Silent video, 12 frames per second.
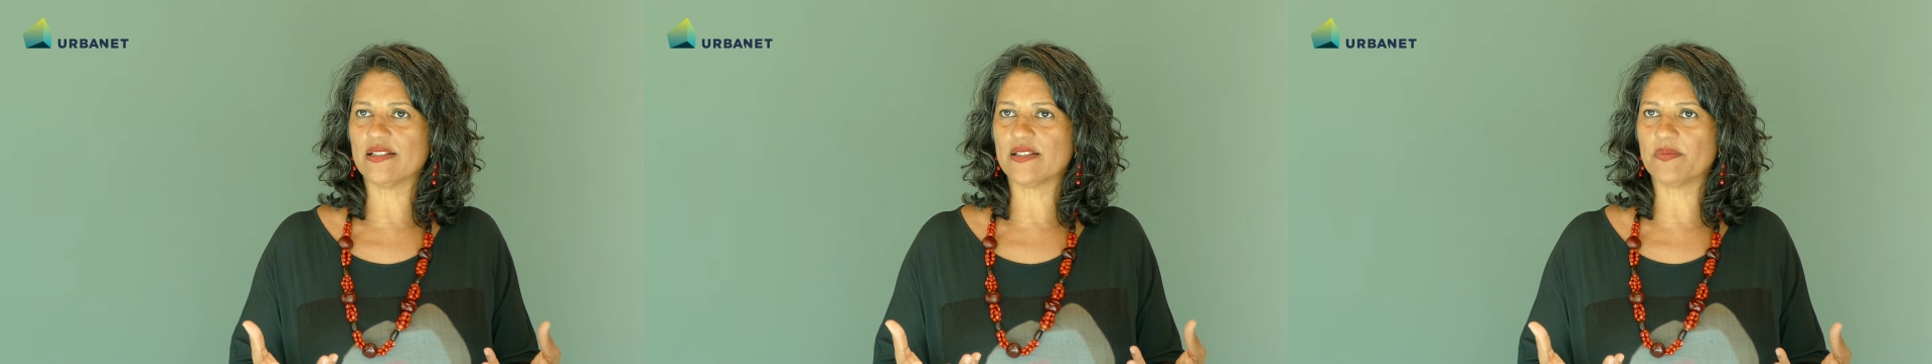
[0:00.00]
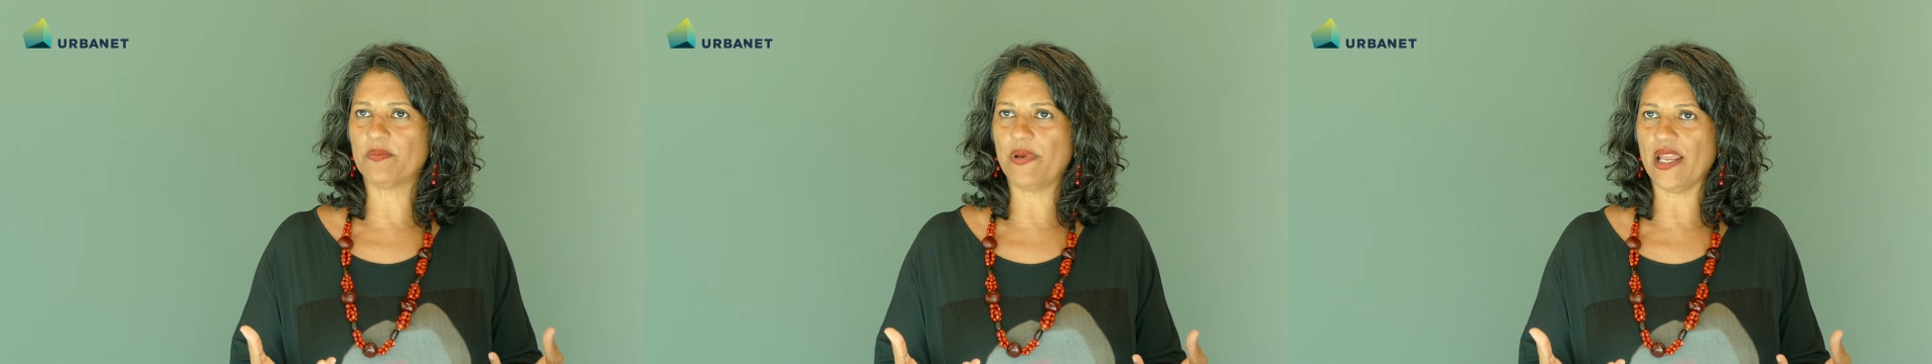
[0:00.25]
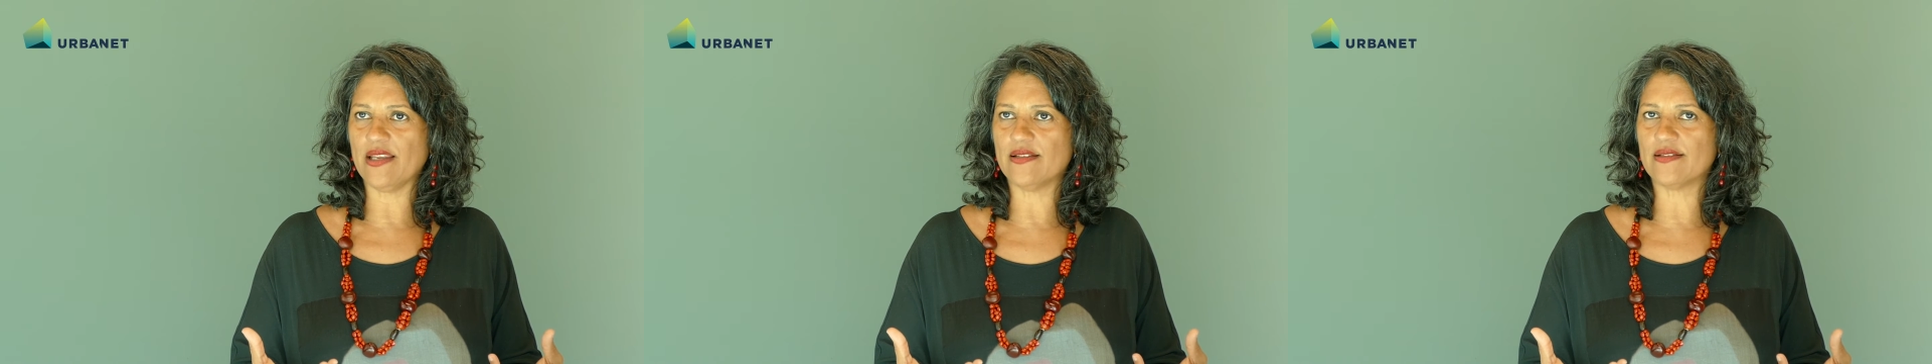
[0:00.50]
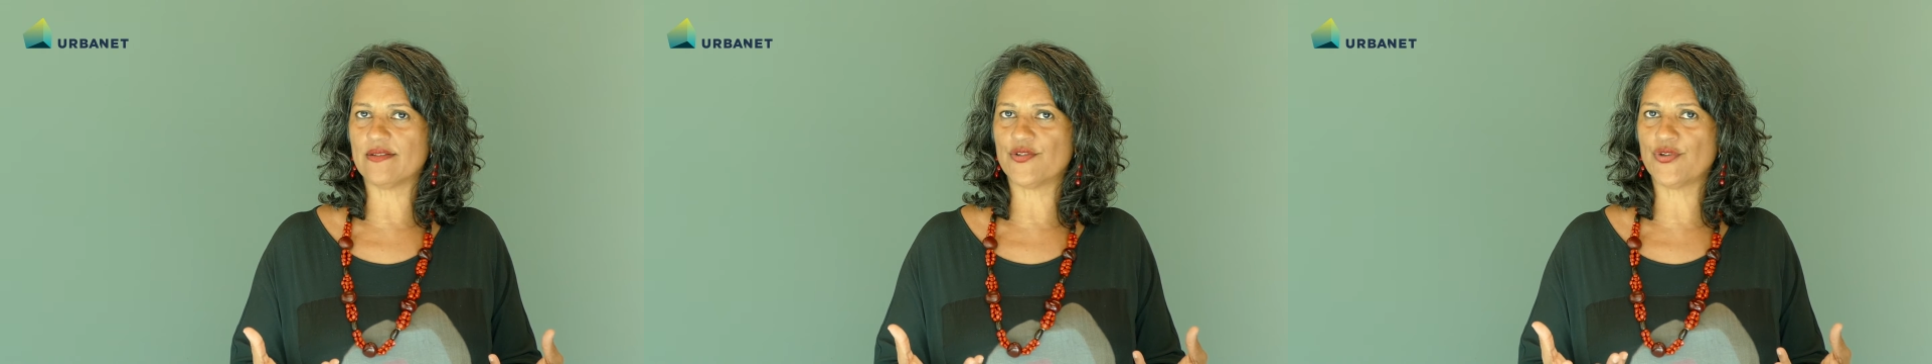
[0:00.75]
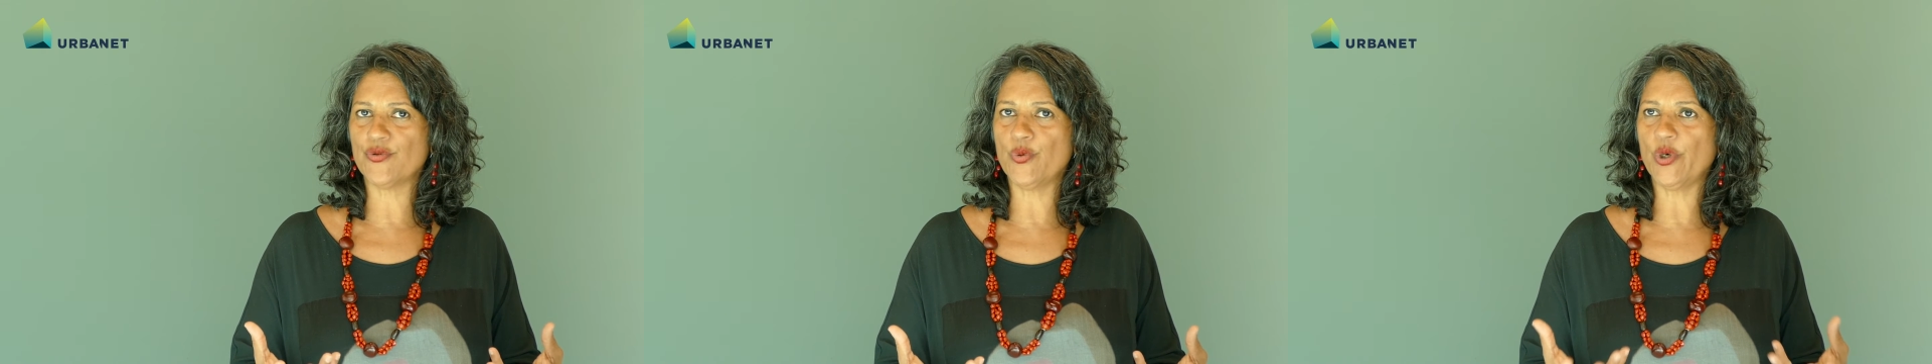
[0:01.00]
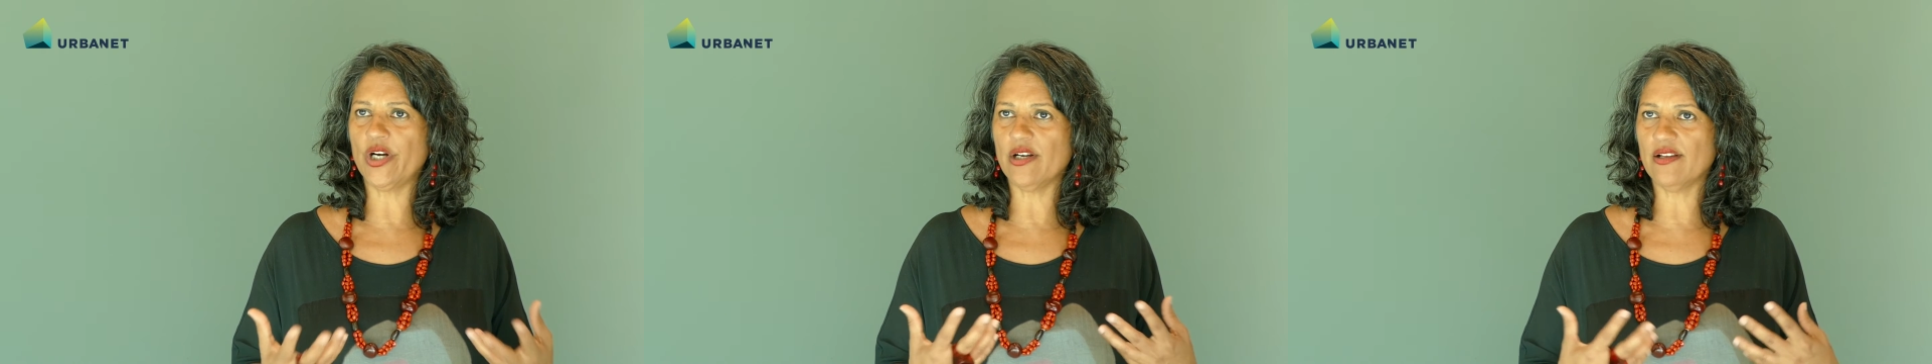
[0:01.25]
space
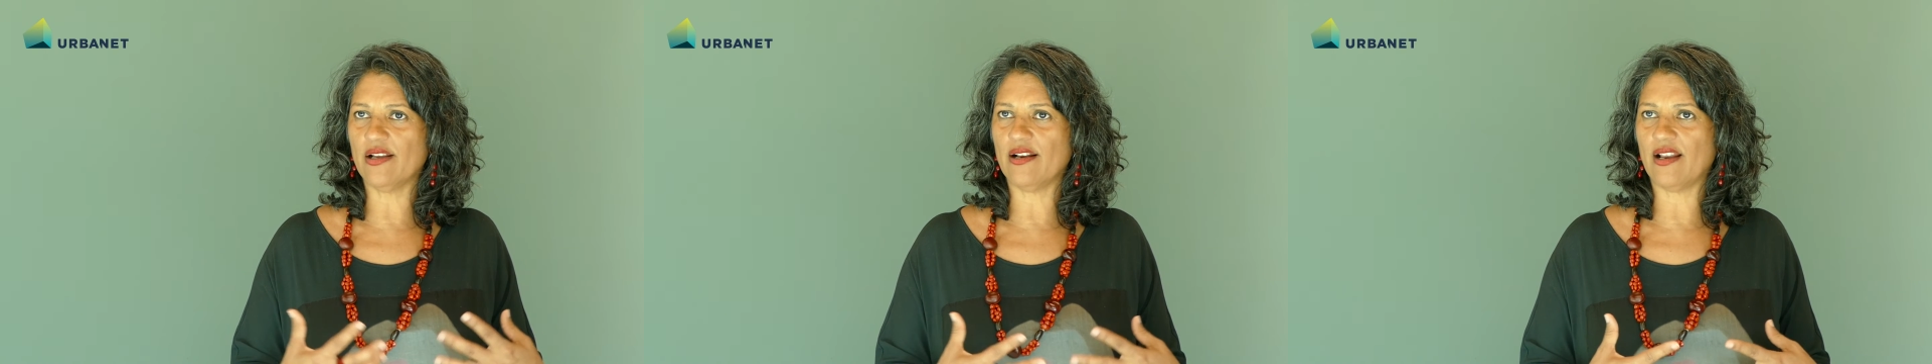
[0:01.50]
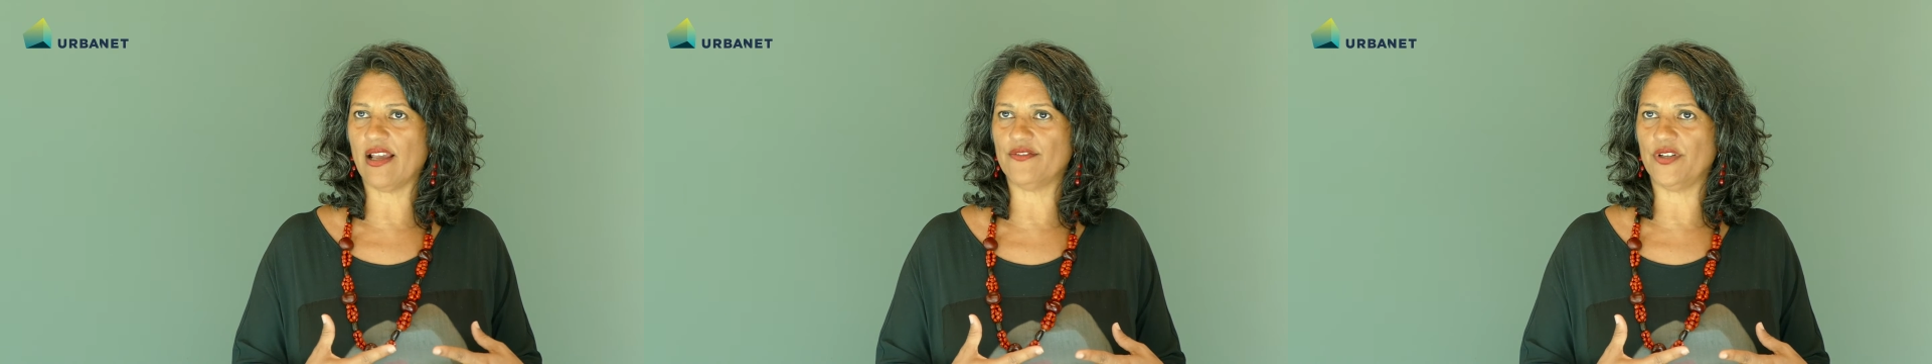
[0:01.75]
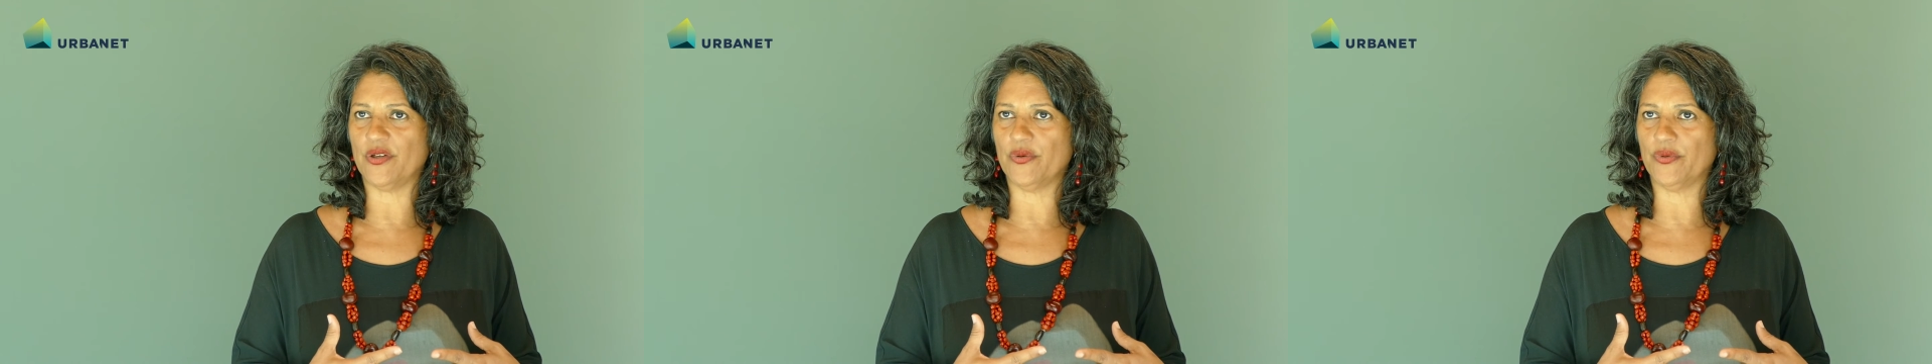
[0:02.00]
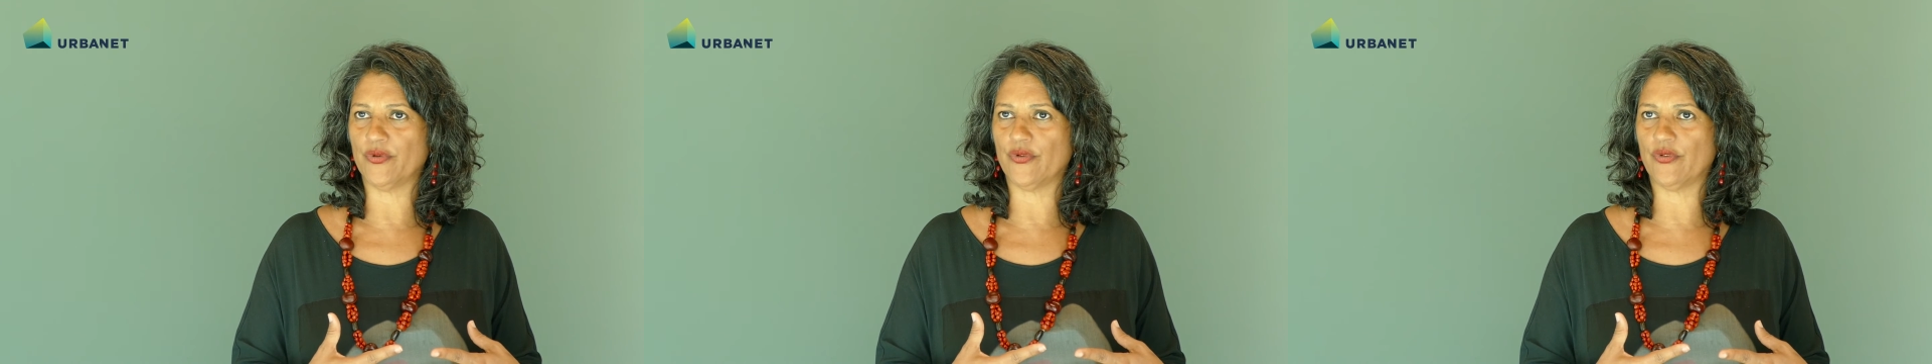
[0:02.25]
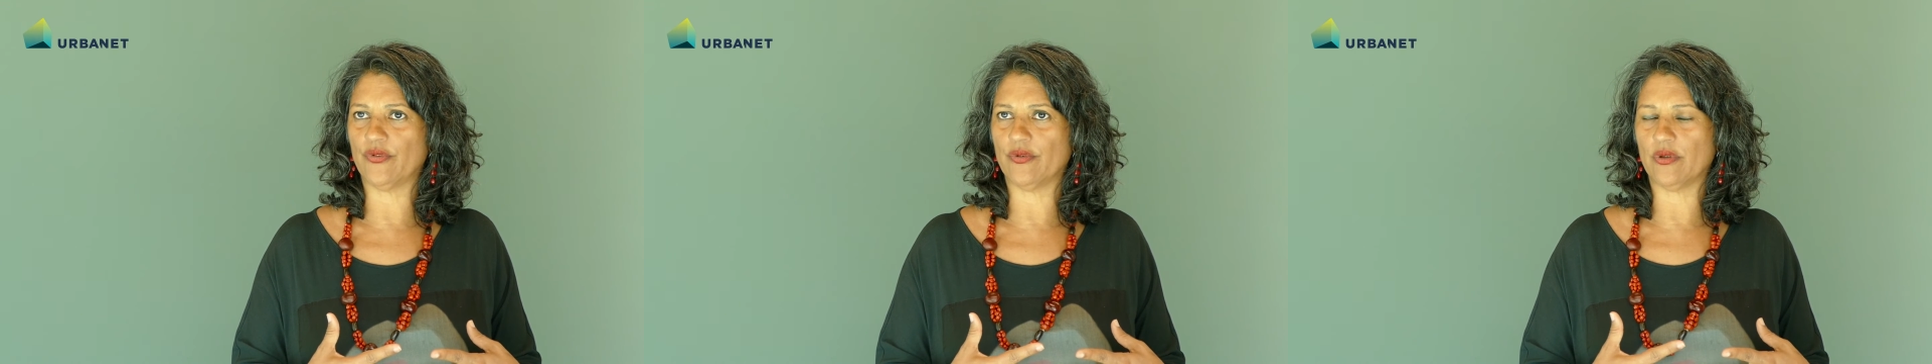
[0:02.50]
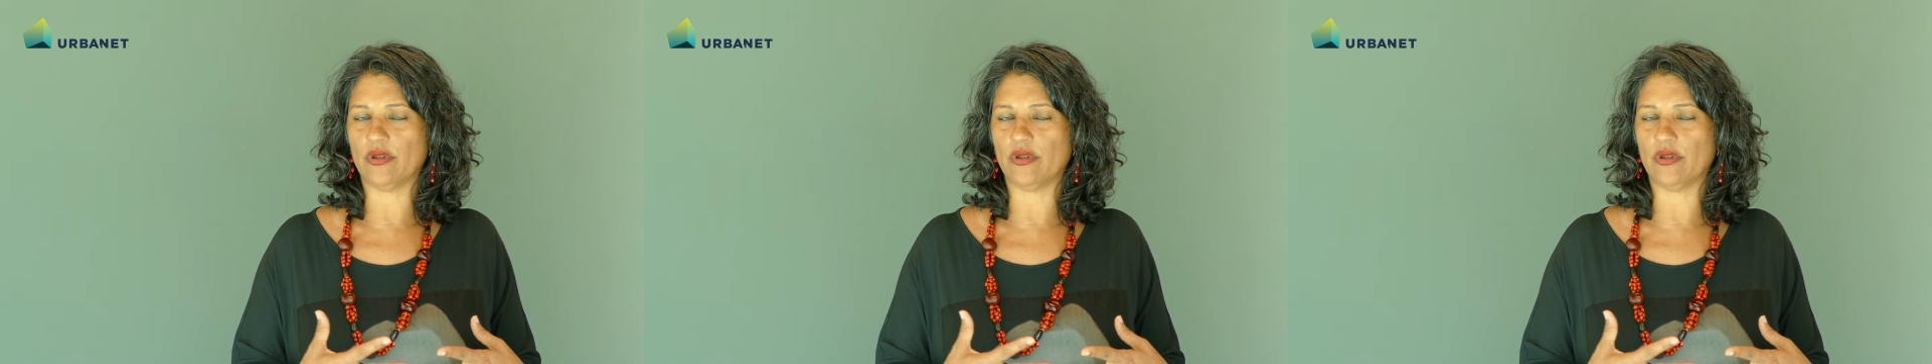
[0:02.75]
to earn their livelihoods.